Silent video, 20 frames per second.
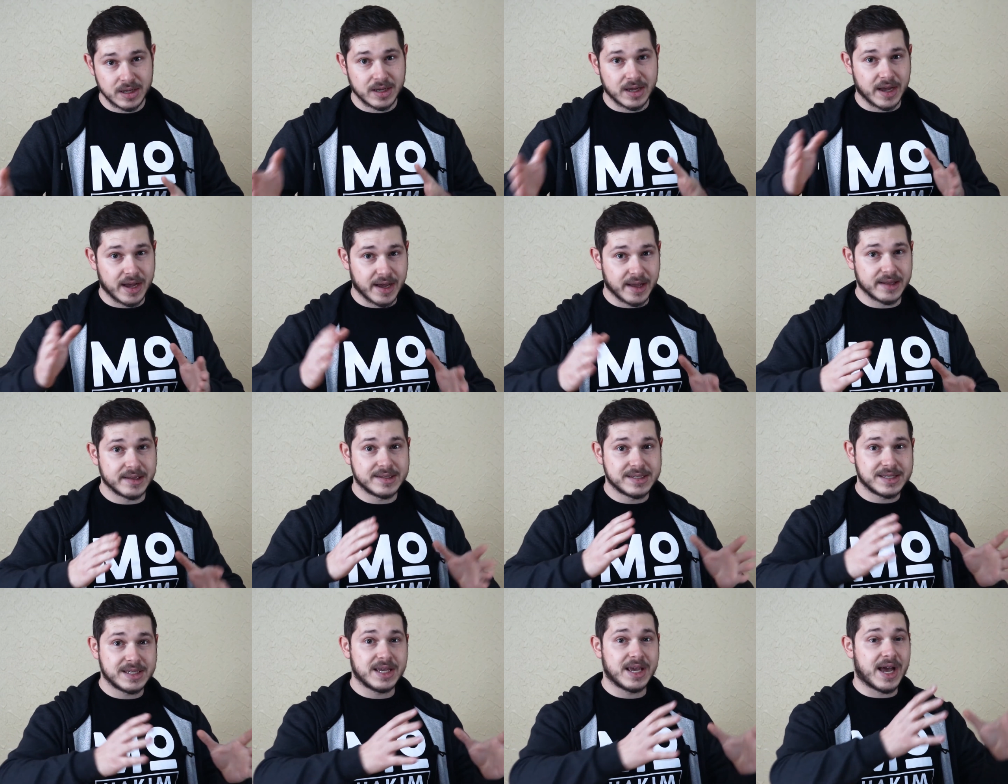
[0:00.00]
and
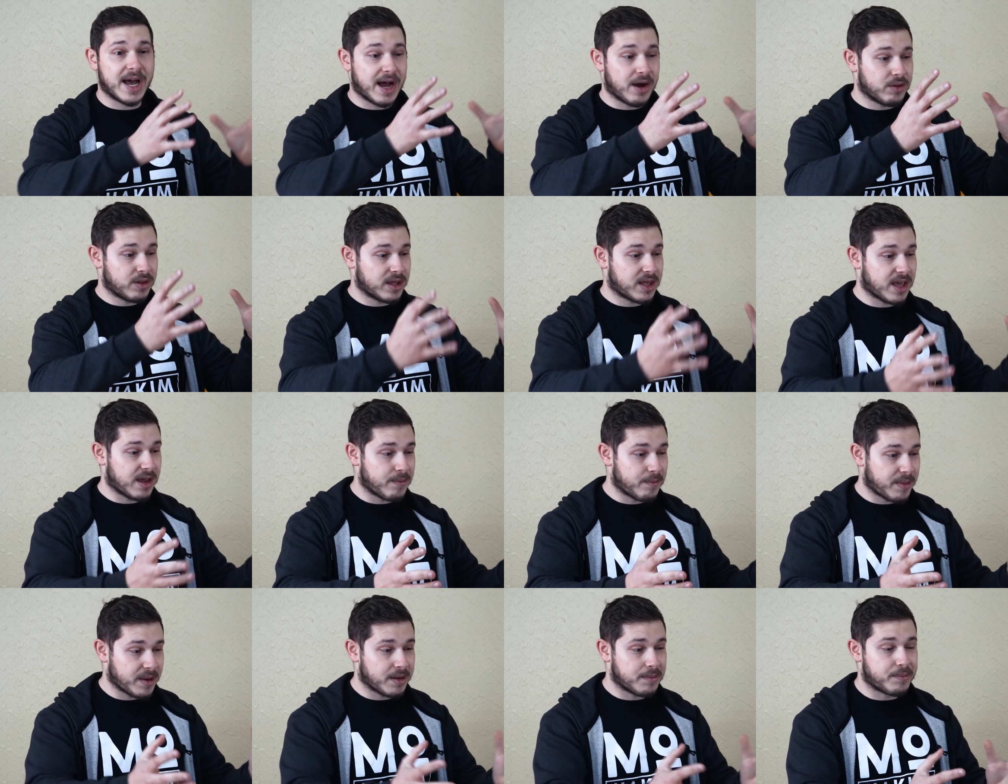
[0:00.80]
see how the
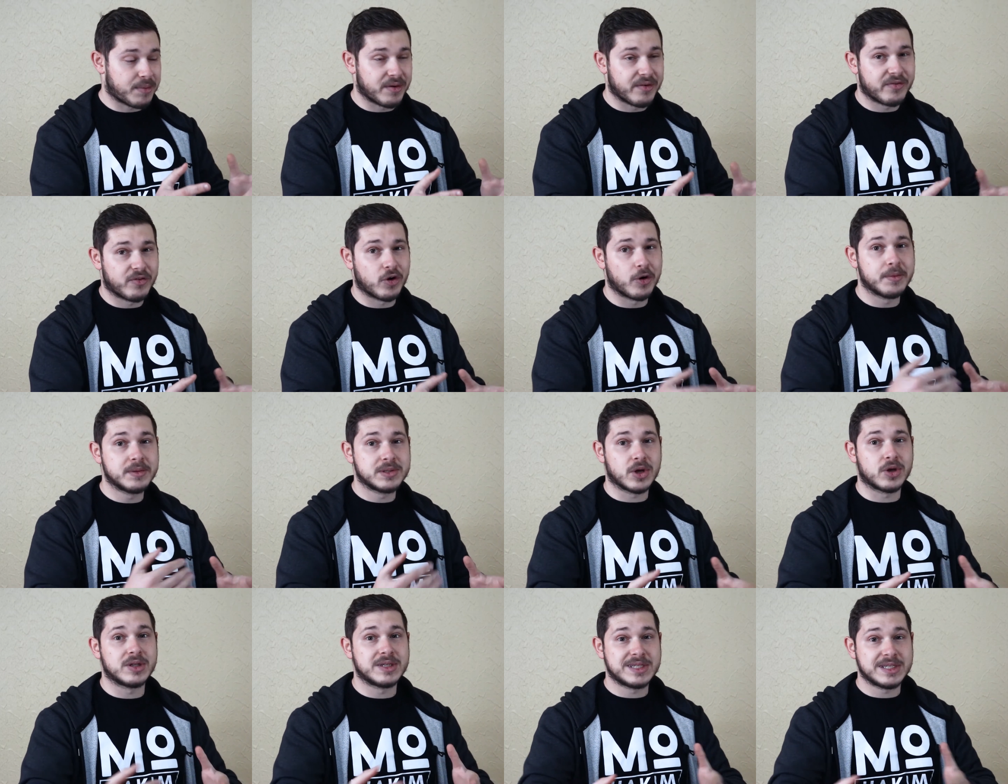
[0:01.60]
campaign performs
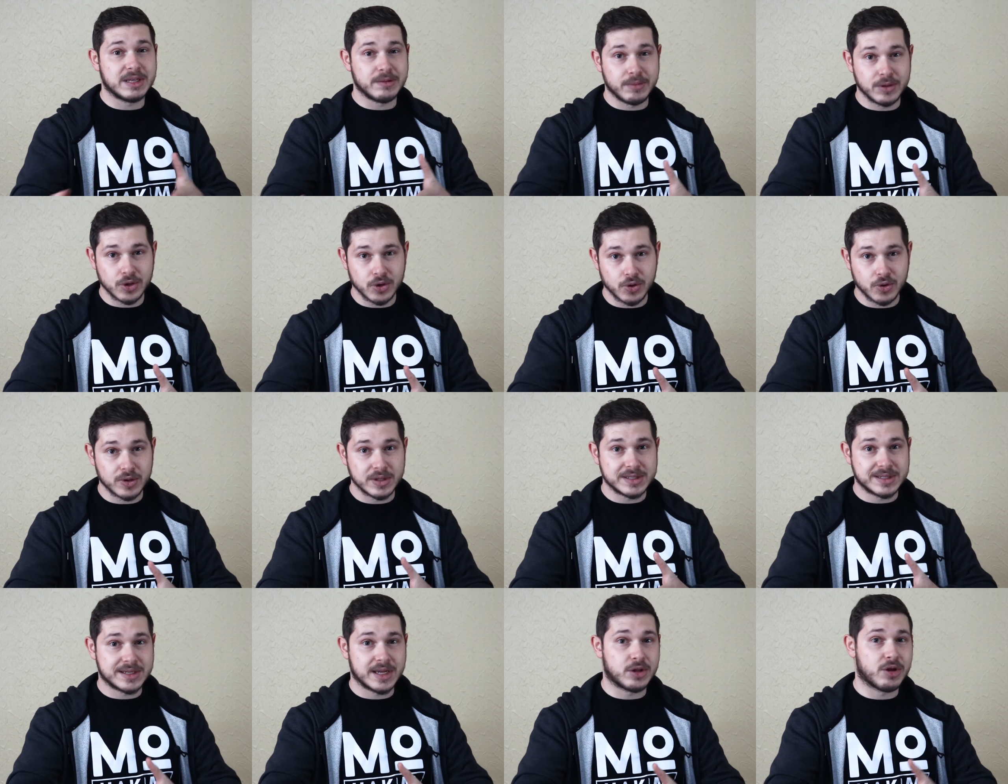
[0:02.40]
on CBO
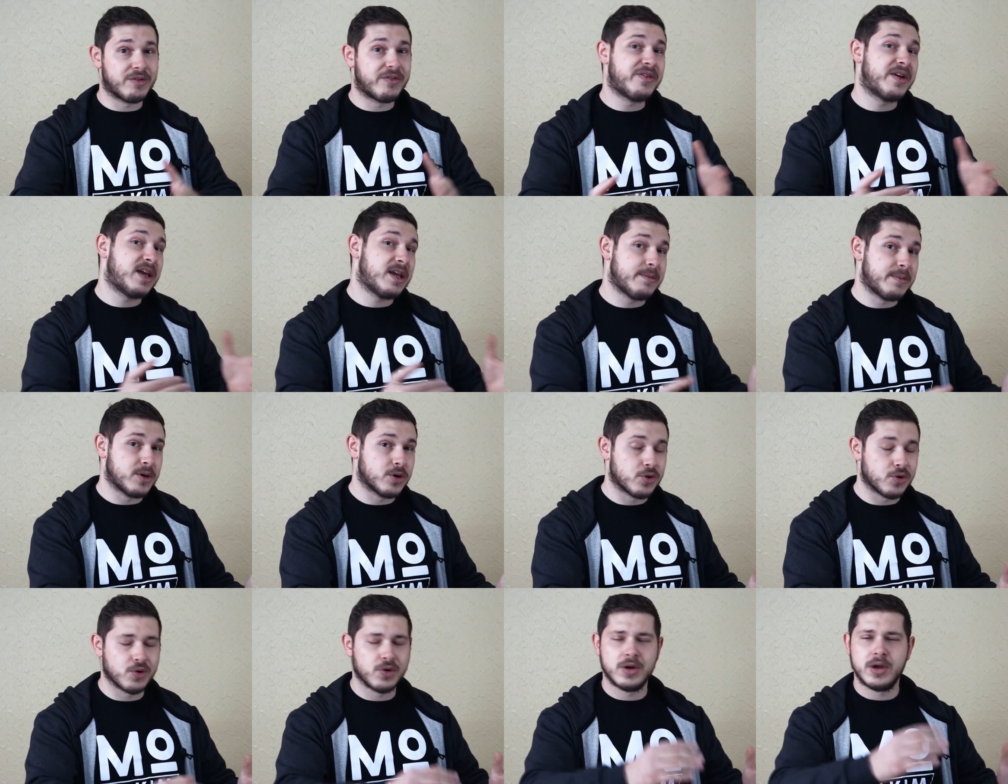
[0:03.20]
instead of
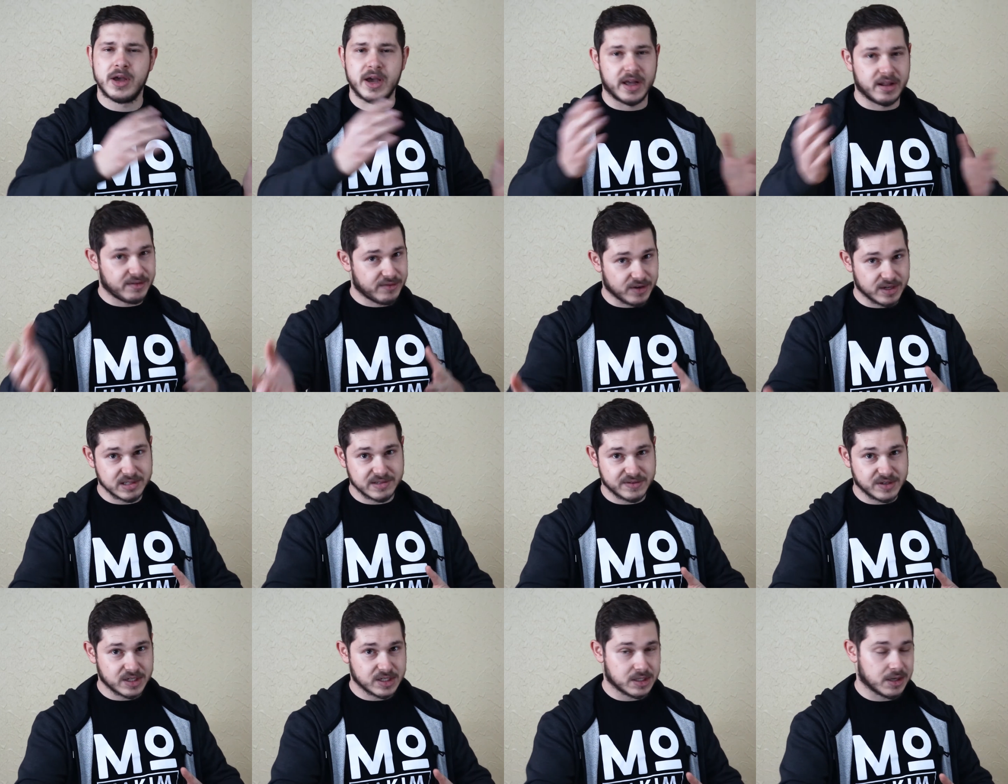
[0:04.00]
ABO and vice
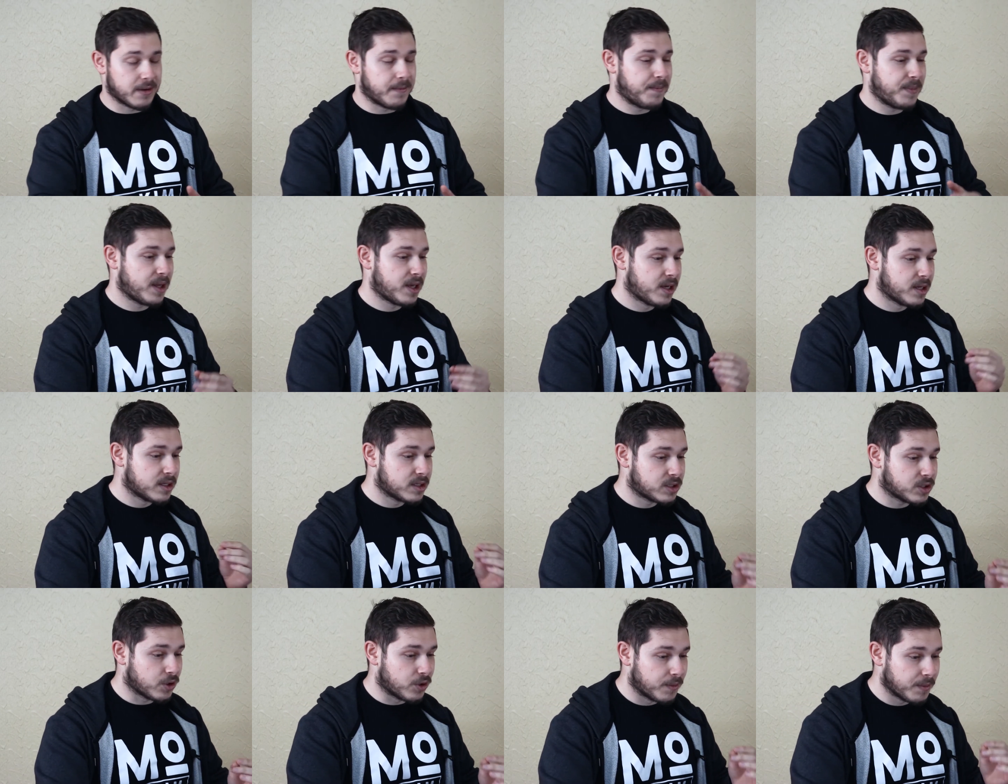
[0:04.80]
versa.
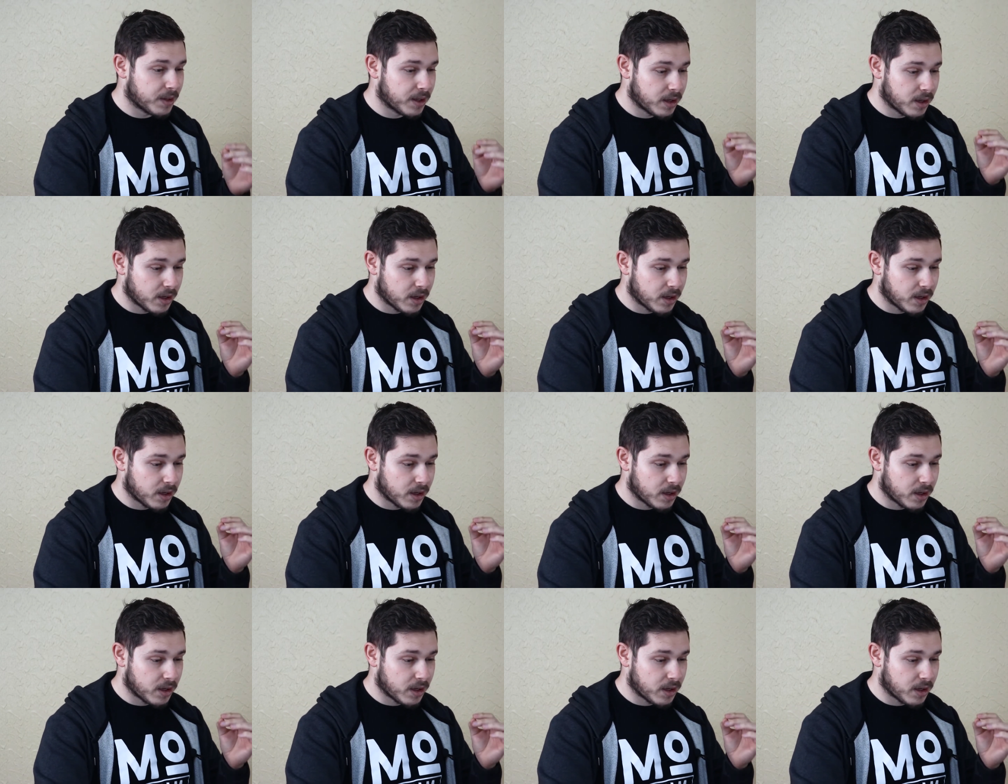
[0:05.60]
So